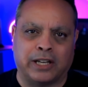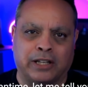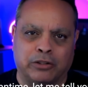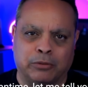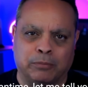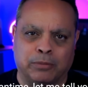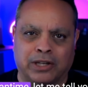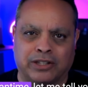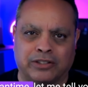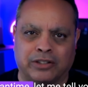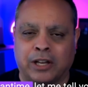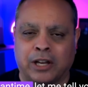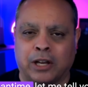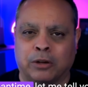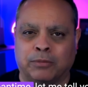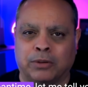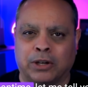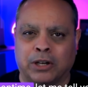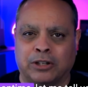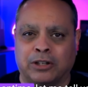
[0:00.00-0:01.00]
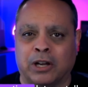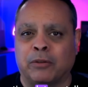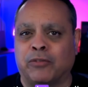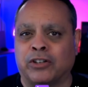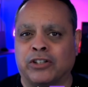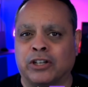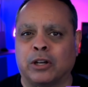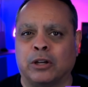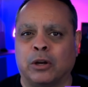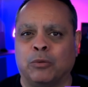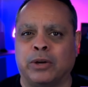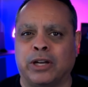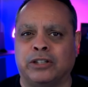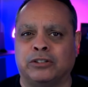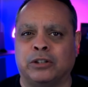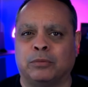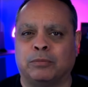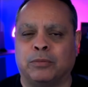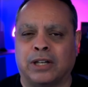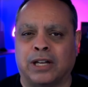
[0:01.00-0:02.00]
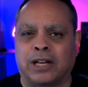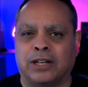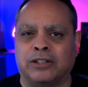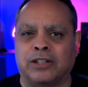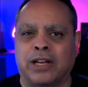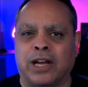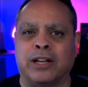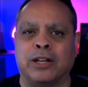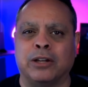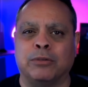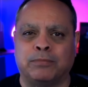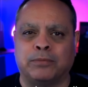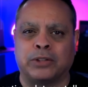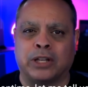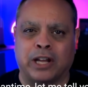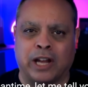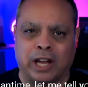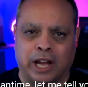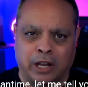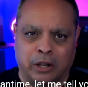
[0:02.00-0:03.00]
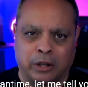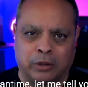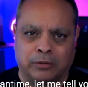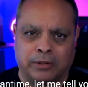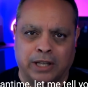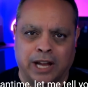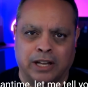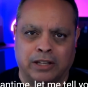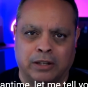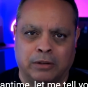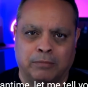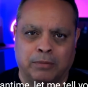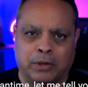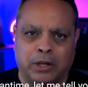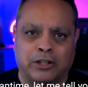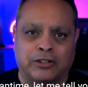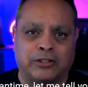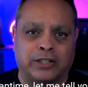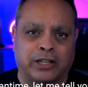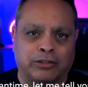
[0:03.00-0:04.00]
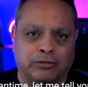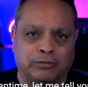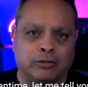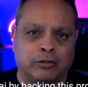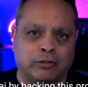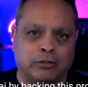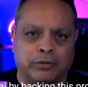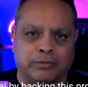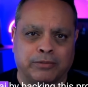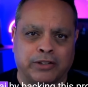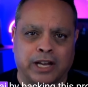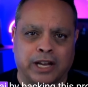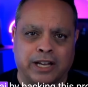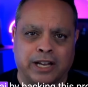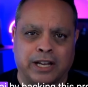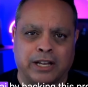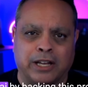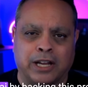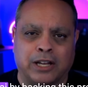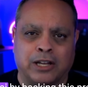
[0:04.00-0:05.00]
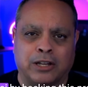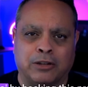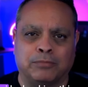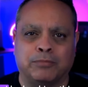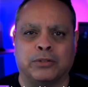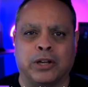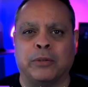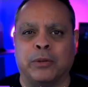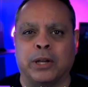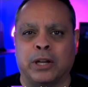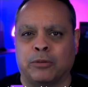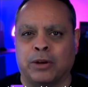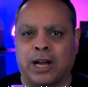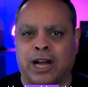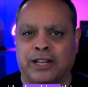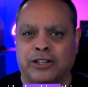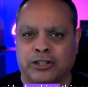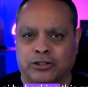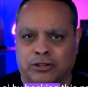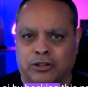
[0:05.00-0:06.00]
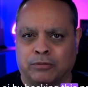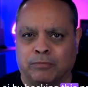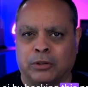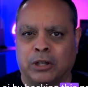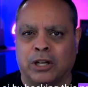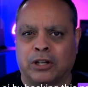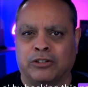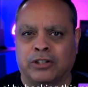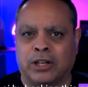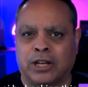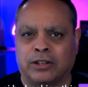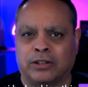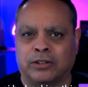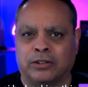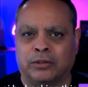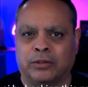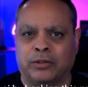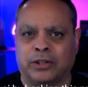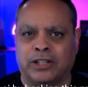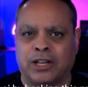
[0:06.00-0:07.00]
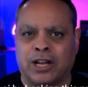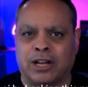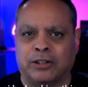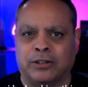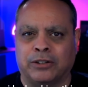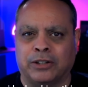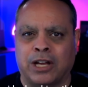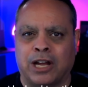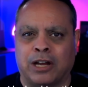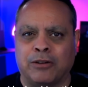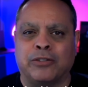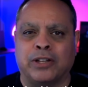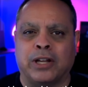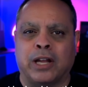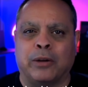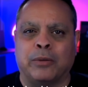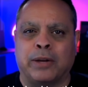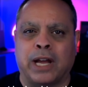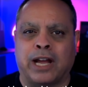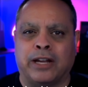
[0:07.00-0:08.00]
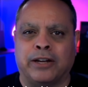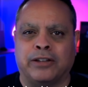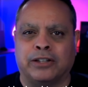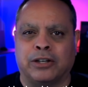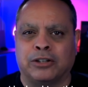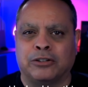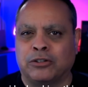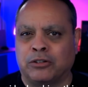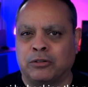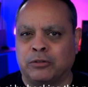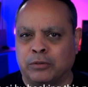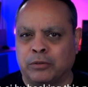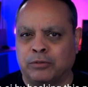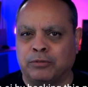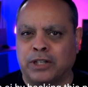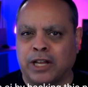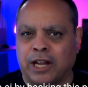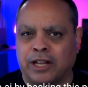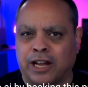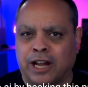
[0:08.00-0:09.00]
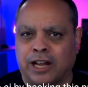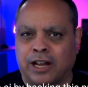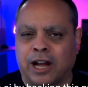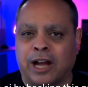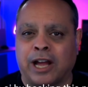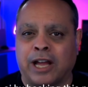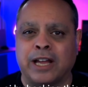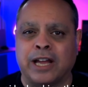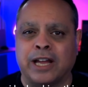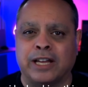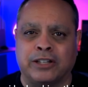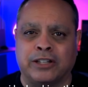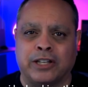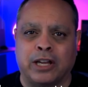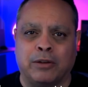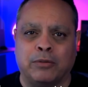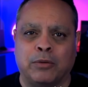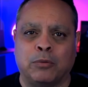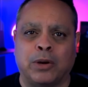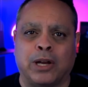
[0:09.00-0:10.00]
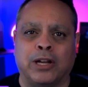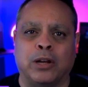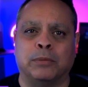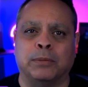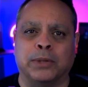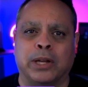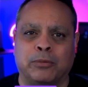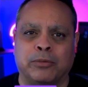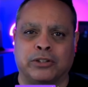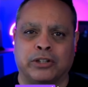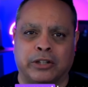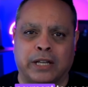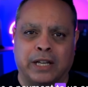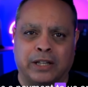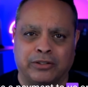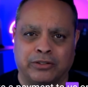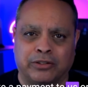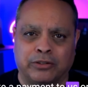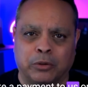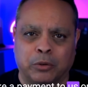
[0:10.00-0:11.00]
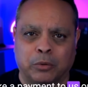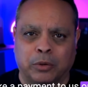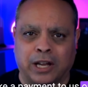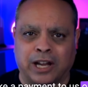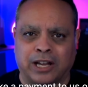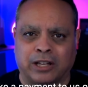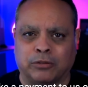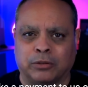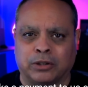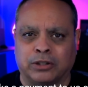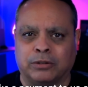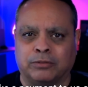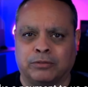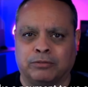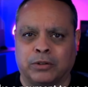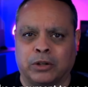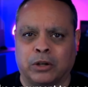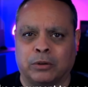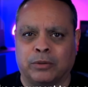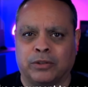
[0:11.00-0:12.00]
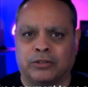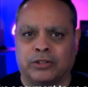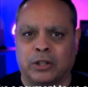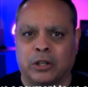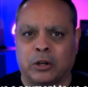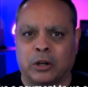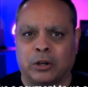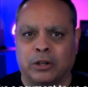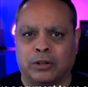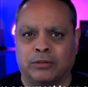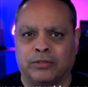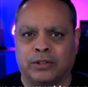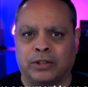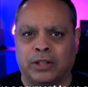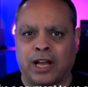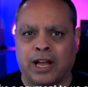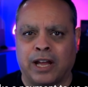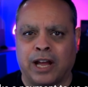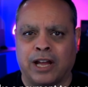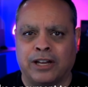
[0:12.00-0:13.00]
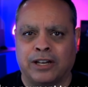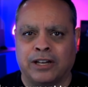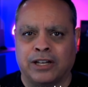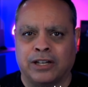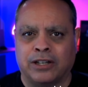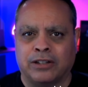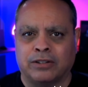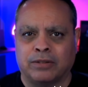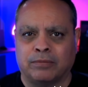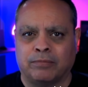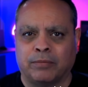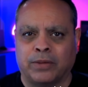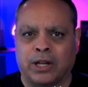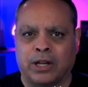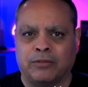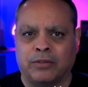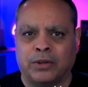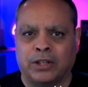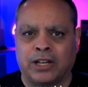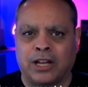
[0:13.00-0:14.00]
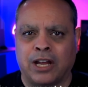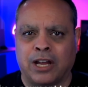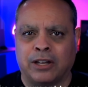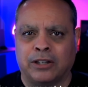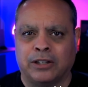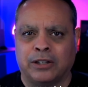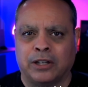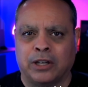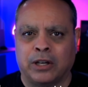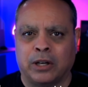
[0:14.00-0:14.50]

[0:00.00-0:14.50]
In the meantime, let me tell you about something exciting our backer project for Groove.ai. By backing this project, you can get lifetime access to Groove.ai and never make a payment to us or anyone for almost all of your AI needs ever again.